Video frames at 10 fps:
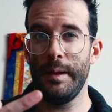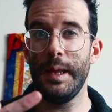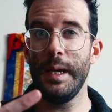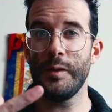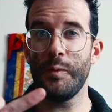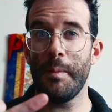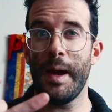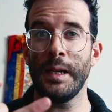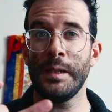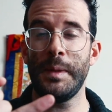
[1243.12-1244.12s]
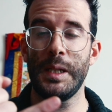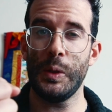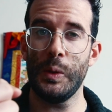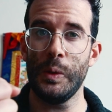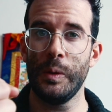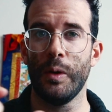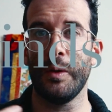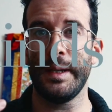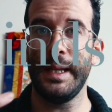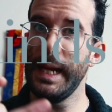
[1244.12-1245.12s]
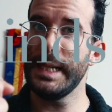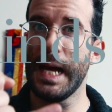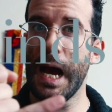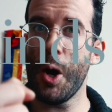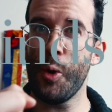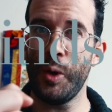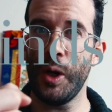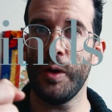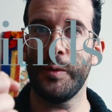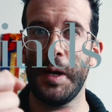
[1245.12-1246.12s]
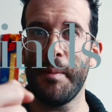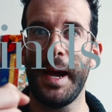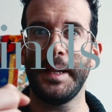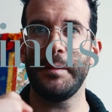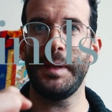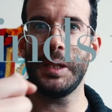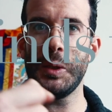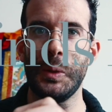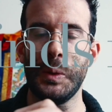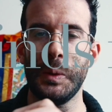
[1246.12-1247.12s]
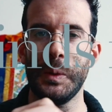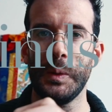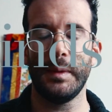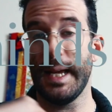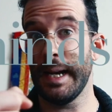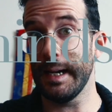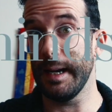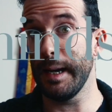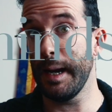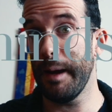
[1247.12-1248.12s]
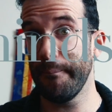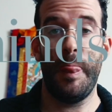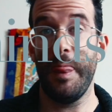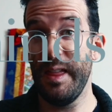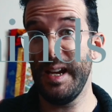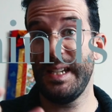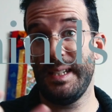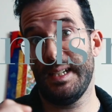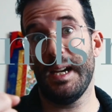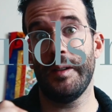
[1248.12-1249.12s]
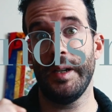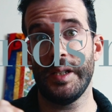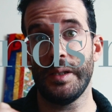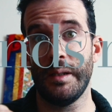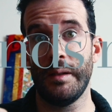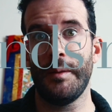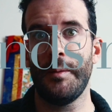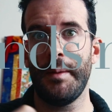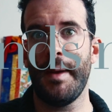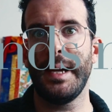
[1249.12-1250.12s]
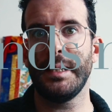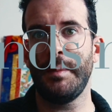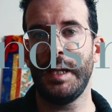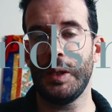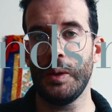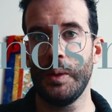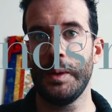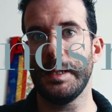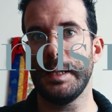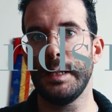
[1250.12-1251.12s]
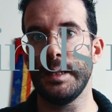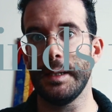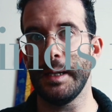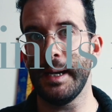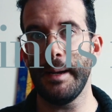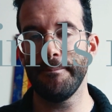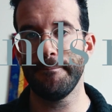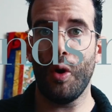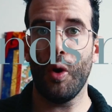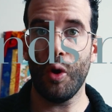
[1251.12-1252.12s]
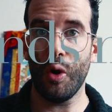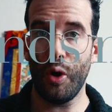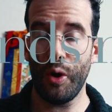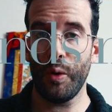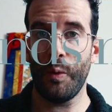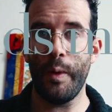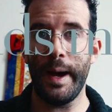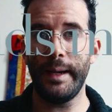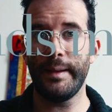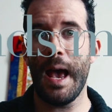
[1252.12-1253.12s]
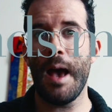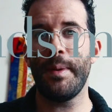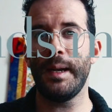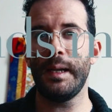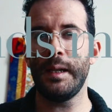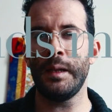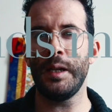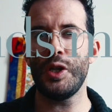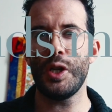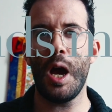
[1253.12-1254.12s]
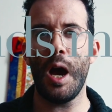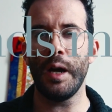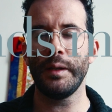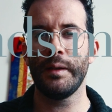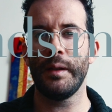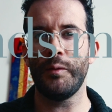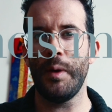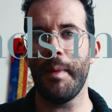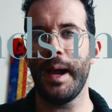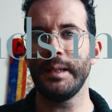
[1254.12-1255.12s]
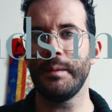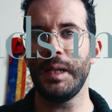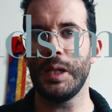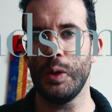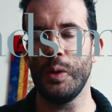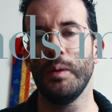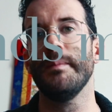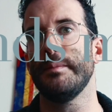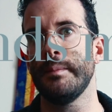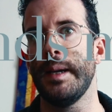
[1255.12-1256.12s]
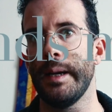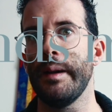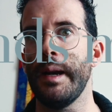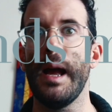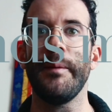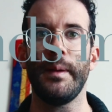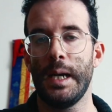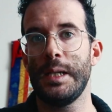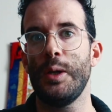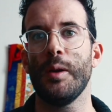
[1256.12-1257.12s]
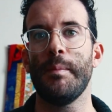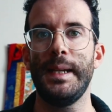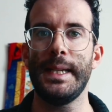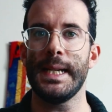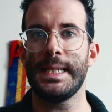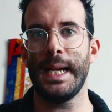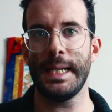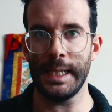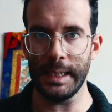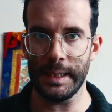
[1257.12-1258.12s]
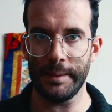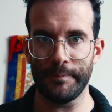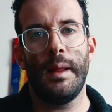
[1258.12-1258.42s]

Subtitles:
This reminds me to, or this audio reminds me to, da da da da da. This character reminds me to, da da da da da. Or what is happening in the shot reminds me to, da da da da. And you complete the sentence.